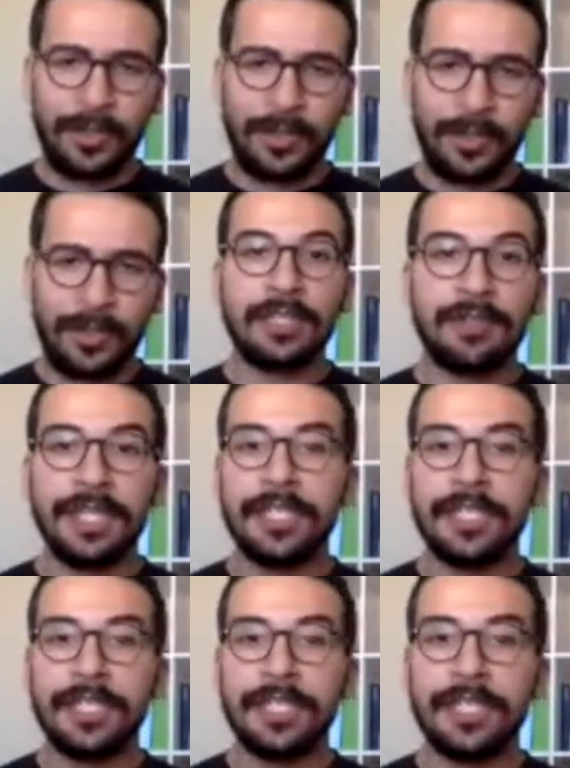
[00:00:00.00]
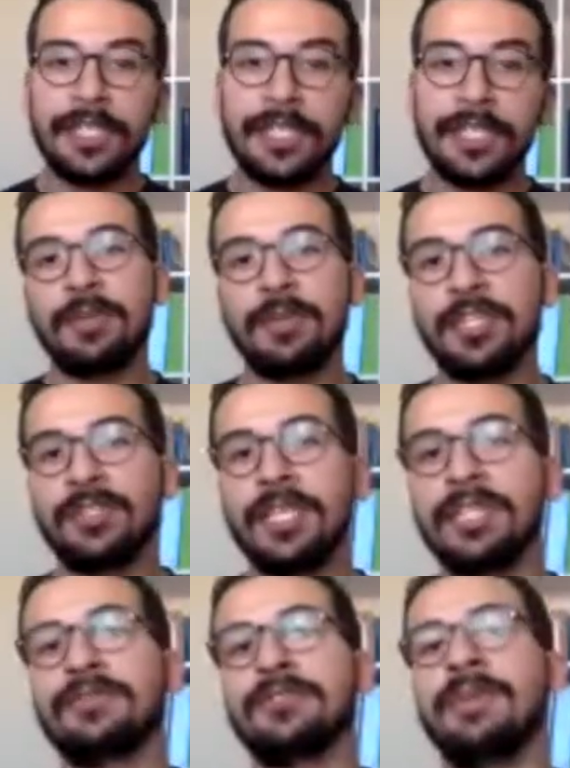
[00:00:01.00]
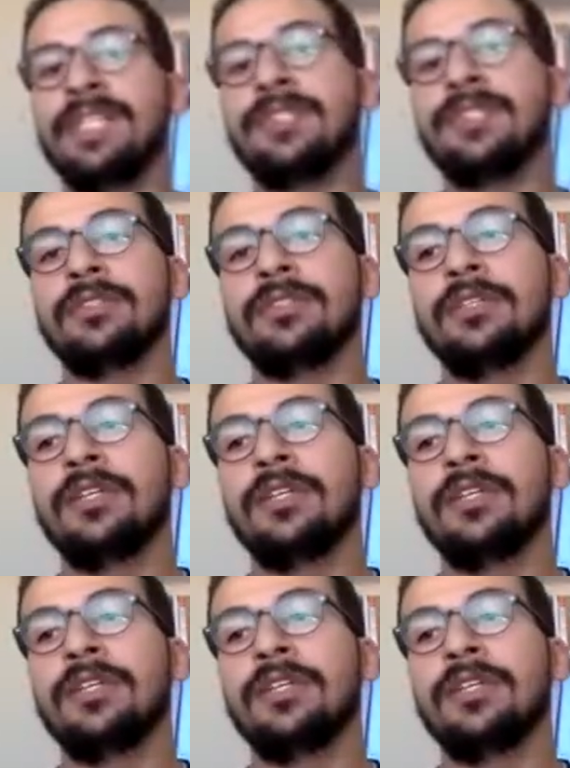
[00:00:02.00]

So you can read any of the spatial data formats